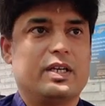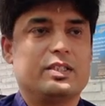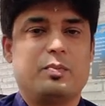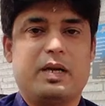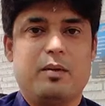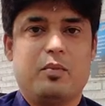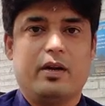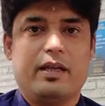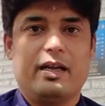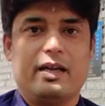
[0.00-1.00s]
It's Monday
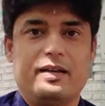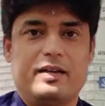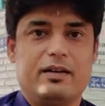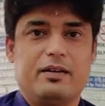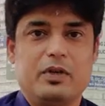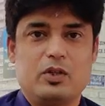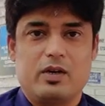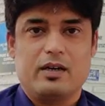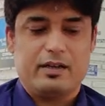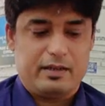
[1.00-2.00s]
morning and we
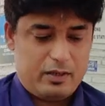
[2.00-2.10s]
thought,